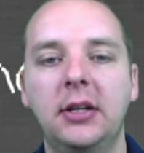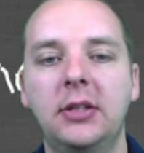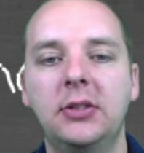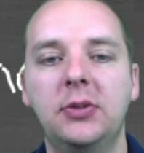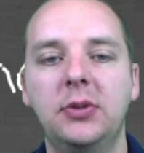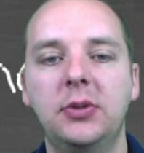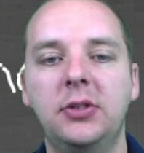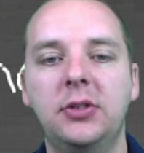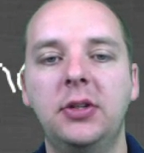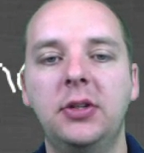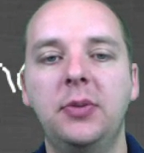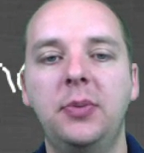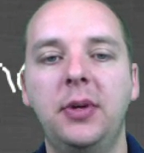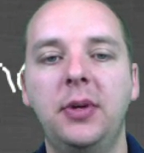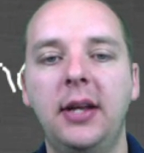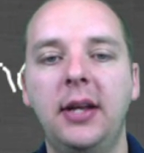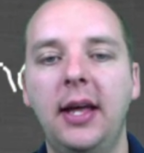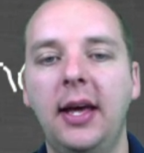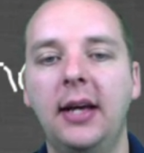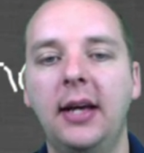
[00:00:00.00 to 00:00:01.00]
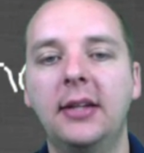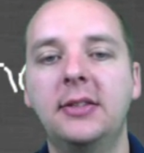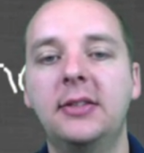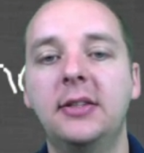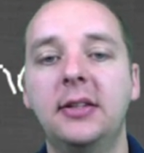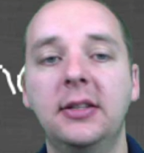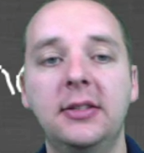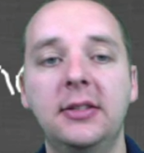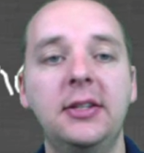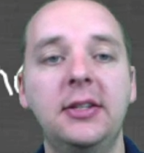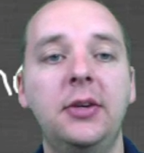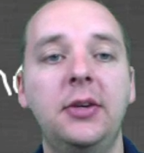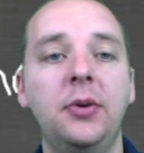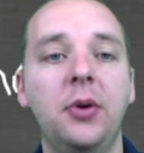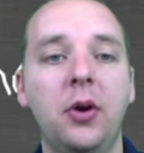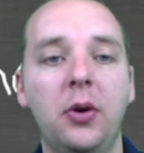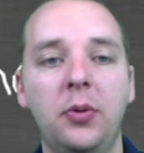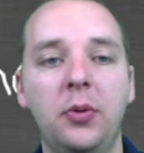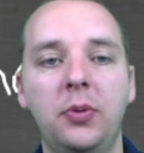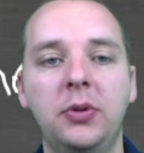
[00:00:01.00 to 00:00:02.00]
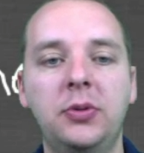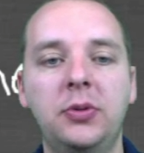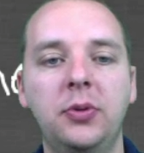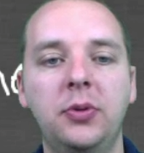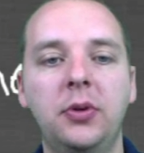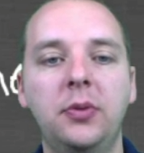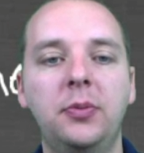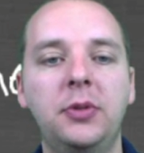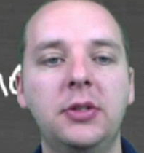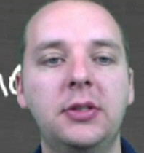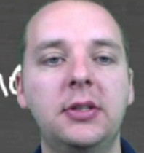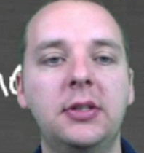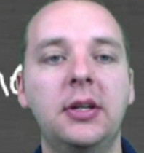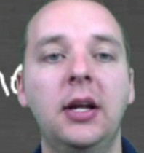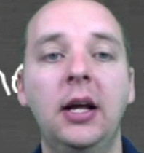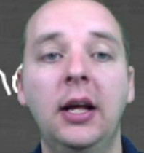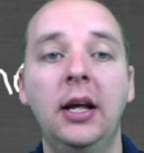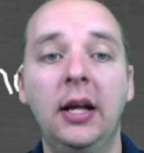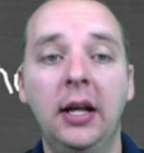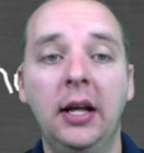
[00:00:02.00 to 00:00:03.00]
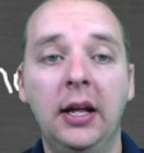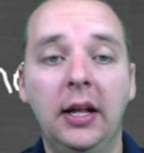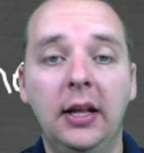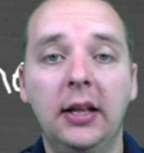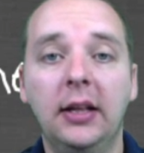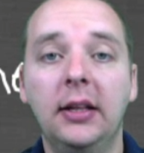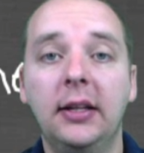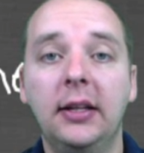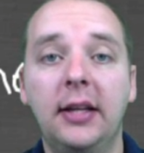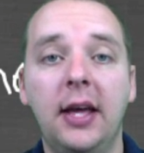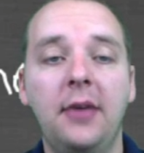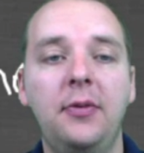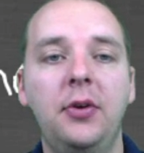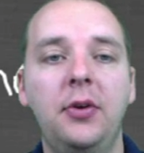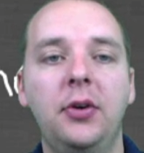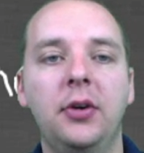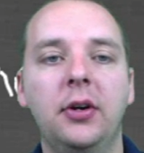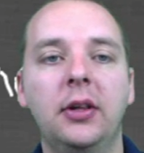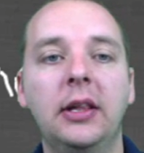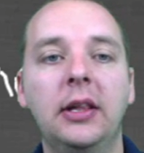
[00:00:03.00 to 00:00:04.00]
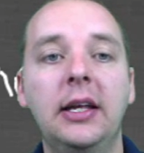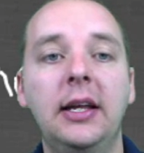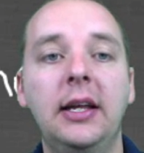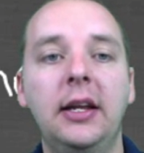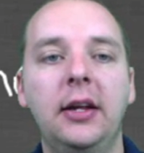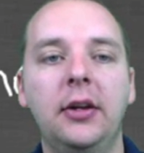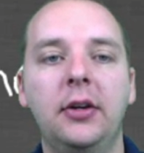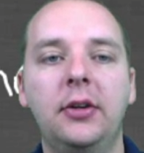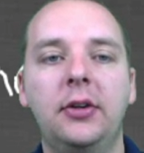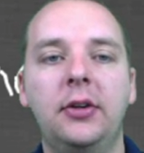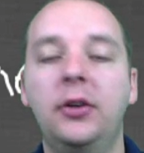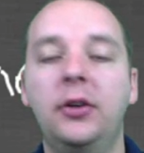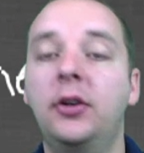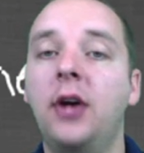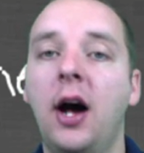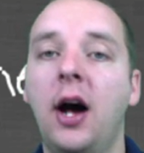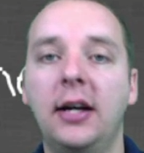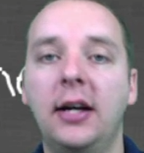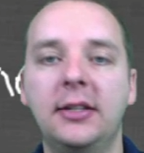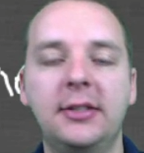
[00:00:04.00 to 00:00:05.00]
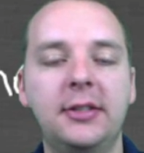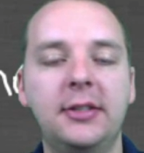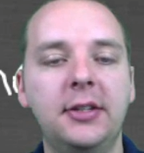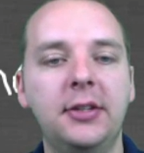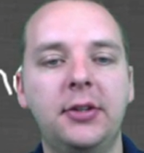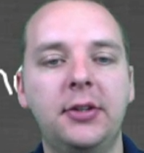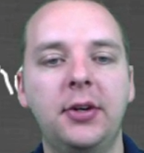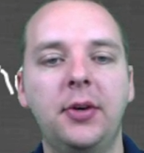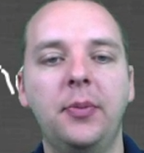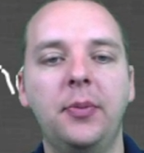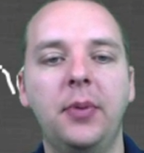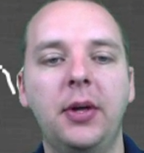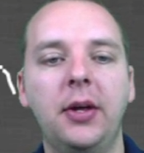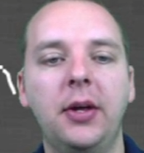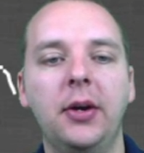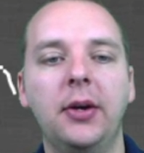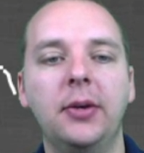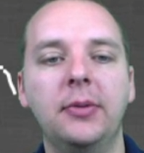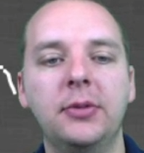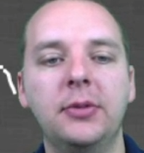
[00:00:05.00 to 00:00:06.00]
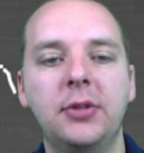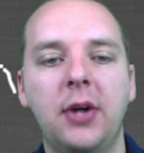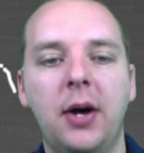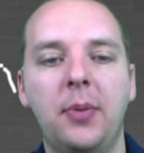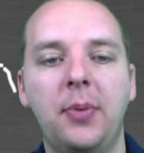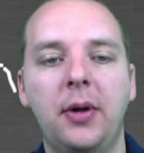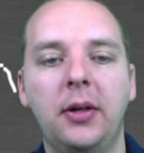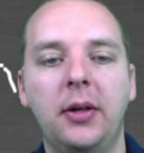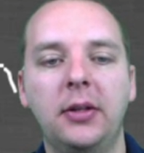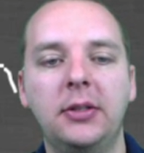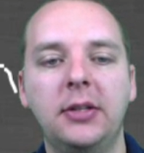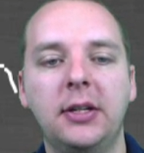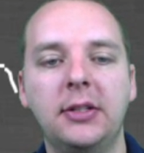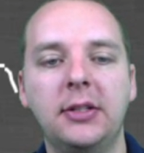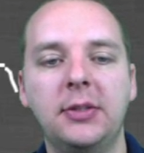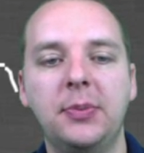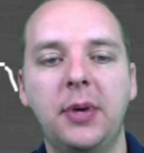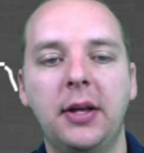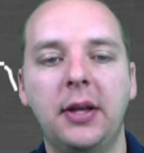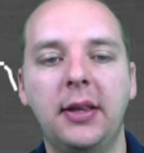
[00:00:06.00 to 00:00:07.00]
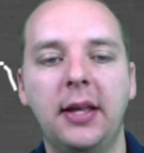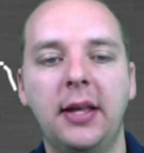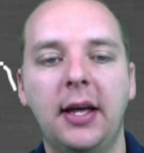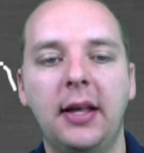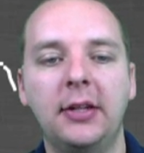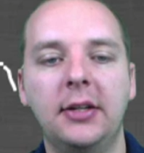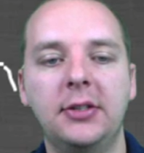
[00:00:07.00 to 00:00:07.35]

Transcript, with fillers: So it should have been x to the 0, which would have just gave you your leading constant term here, so I apologize about that.